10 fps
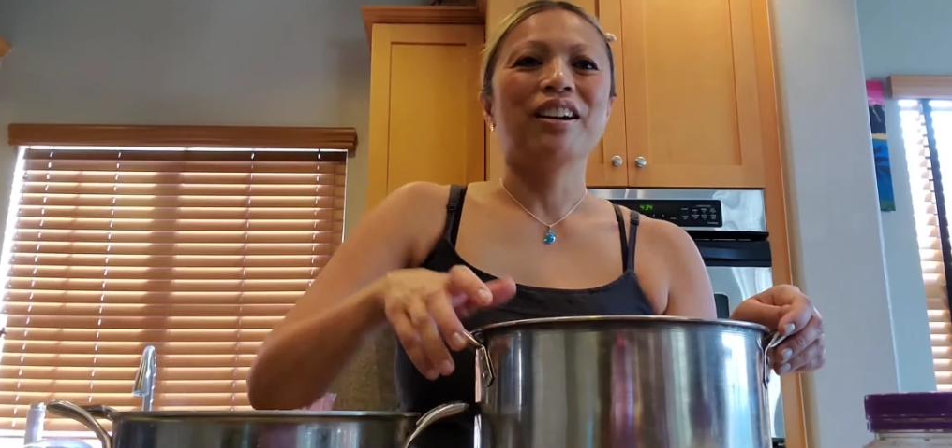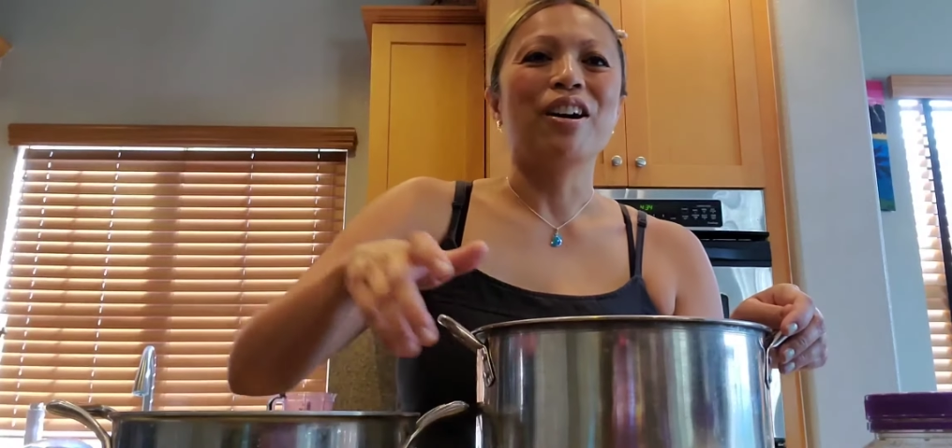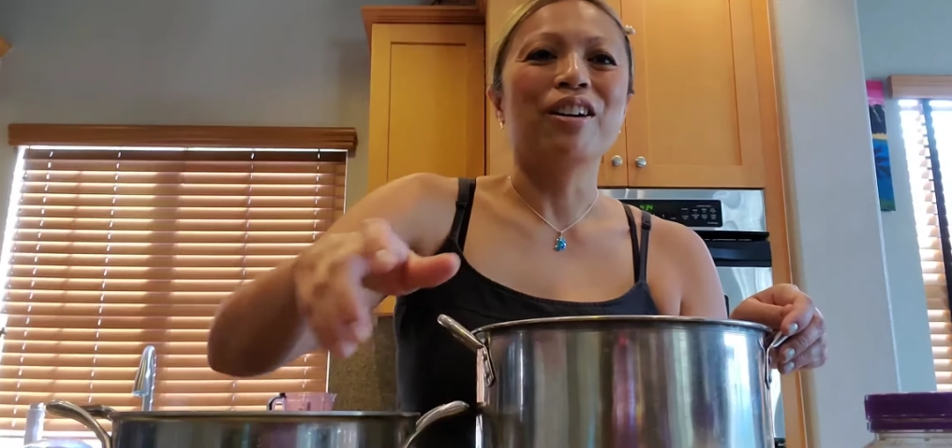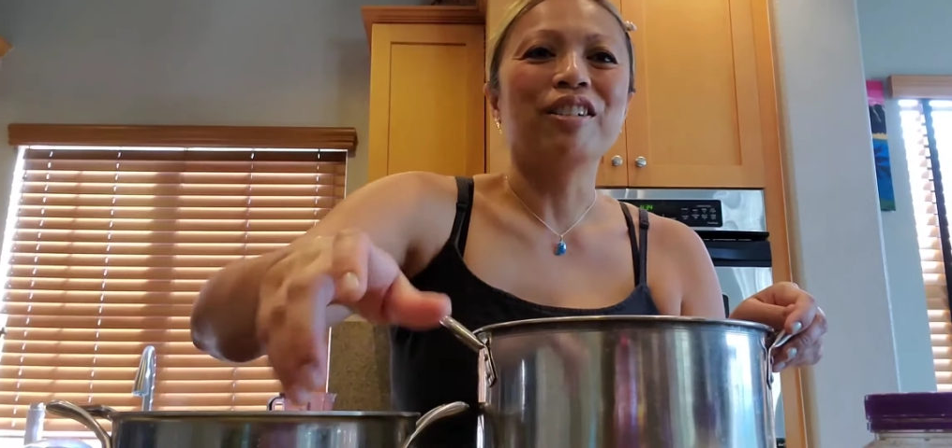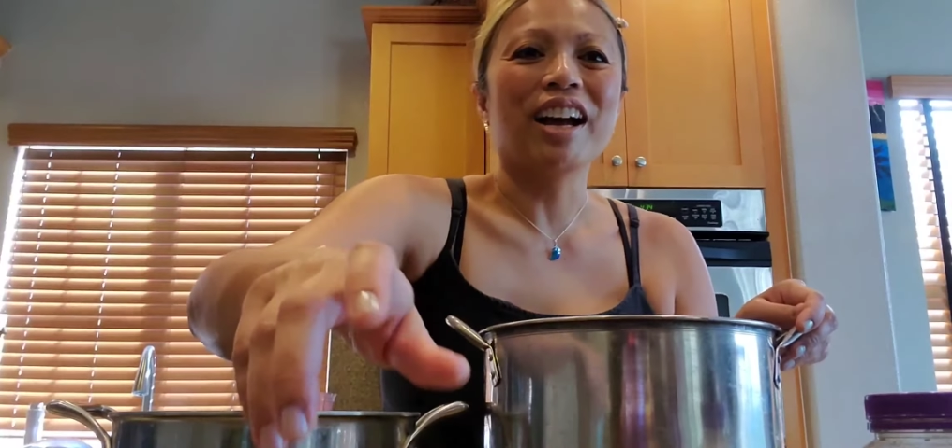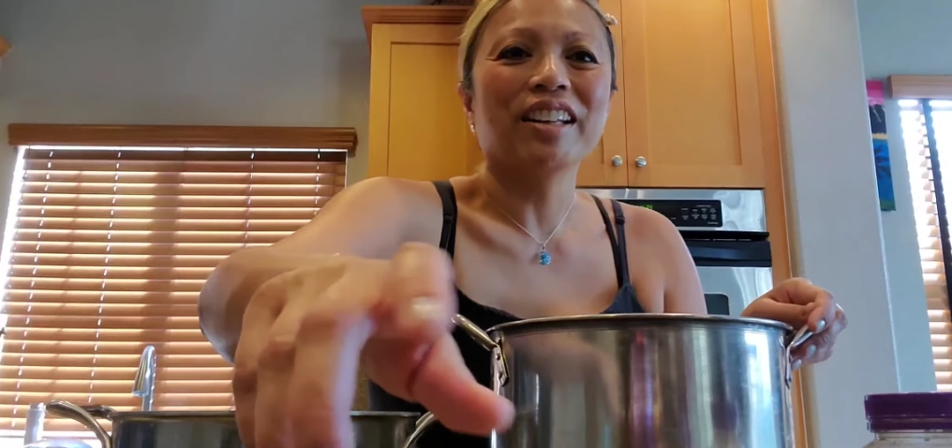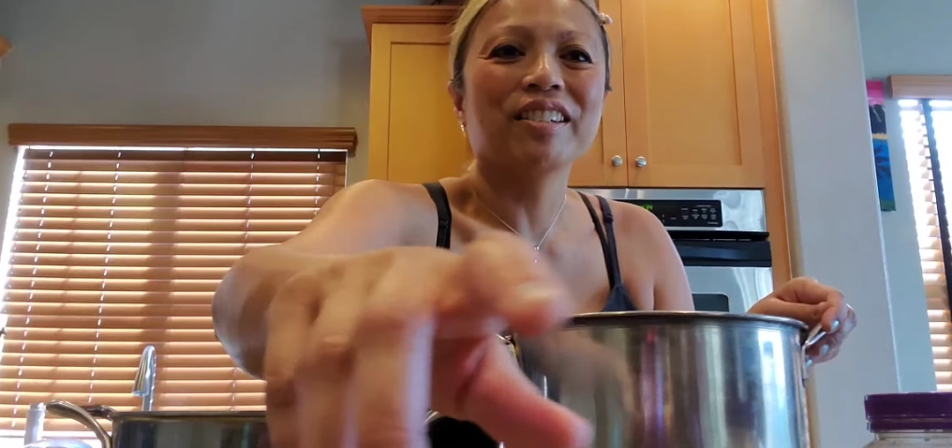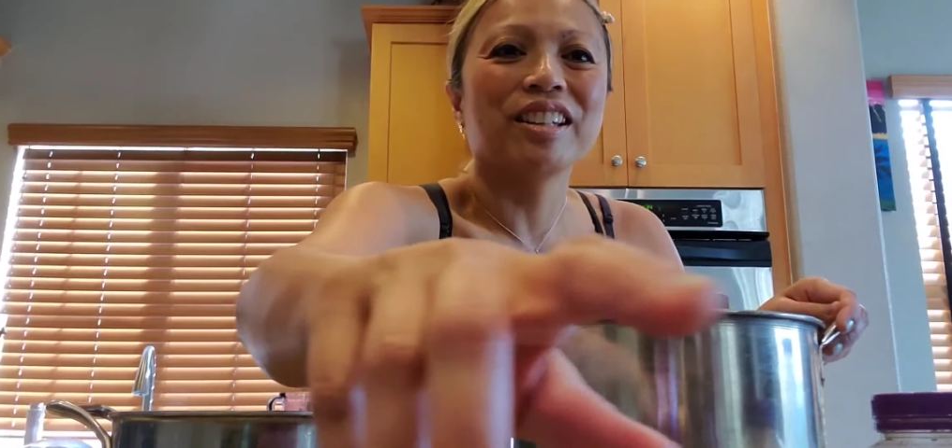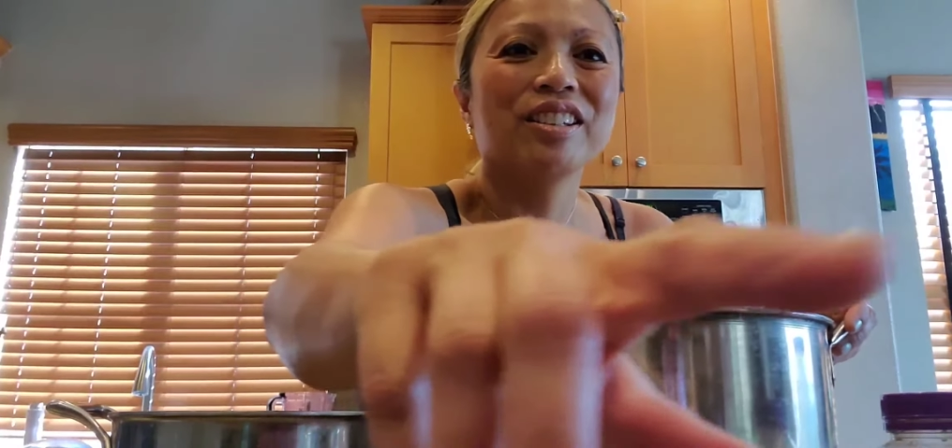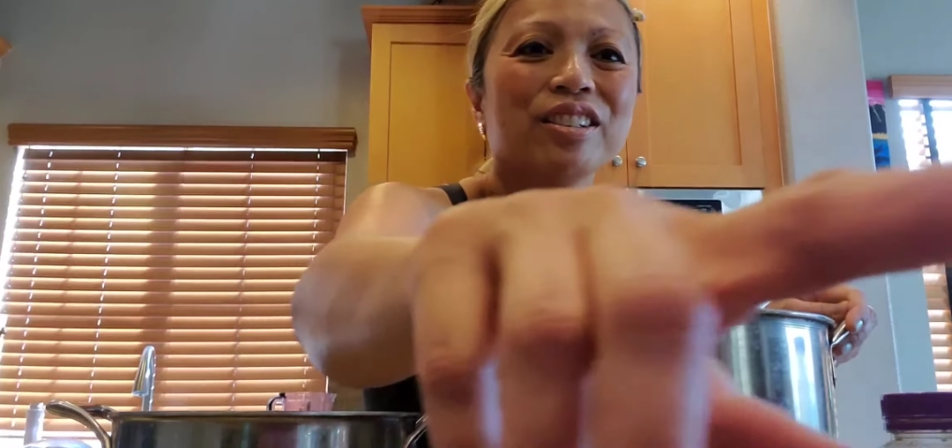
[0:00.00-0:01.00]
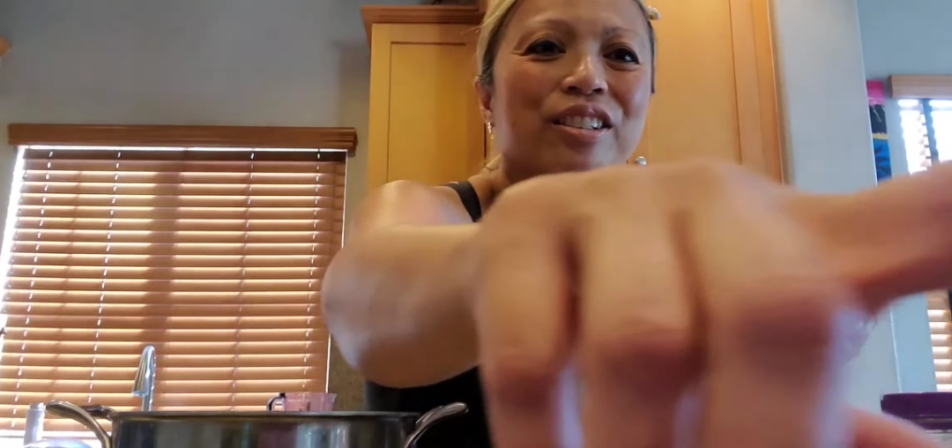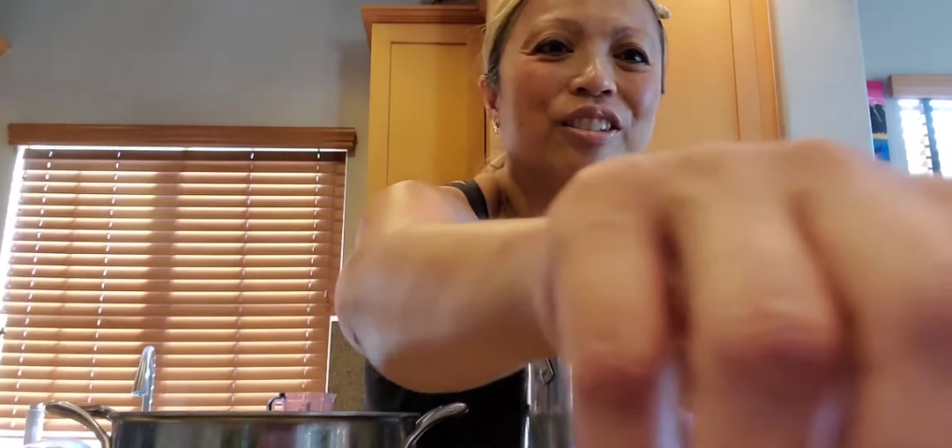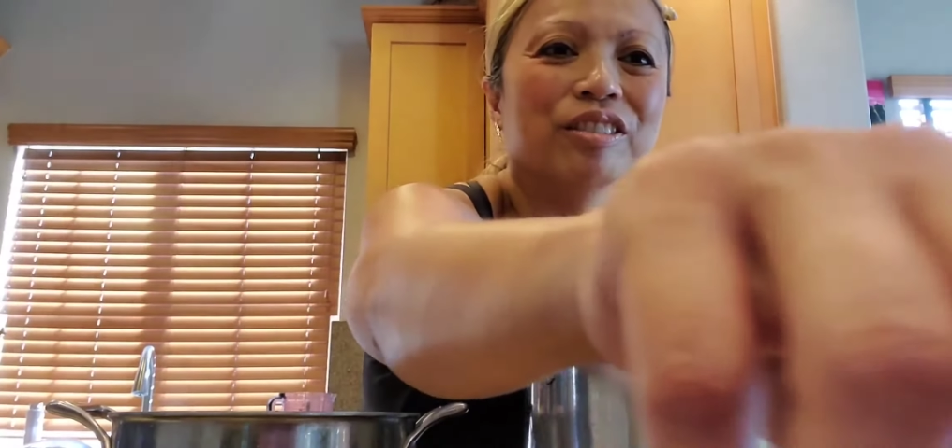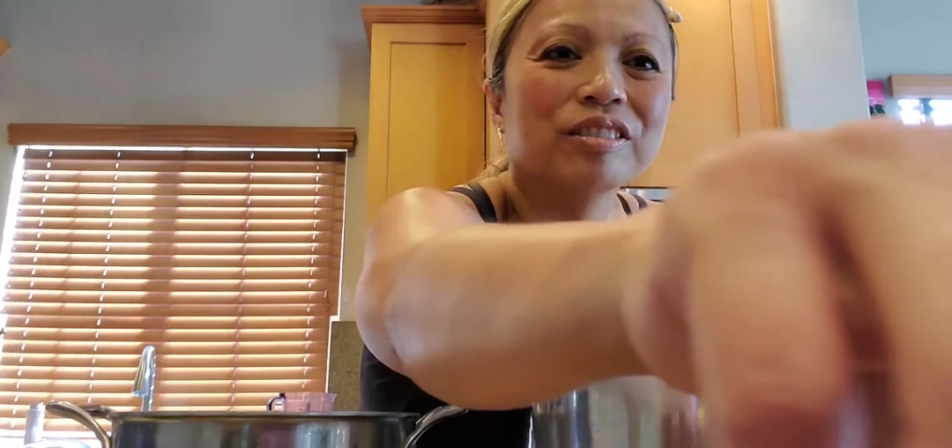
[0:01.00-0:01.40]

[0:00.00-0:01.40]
All right. See you soon.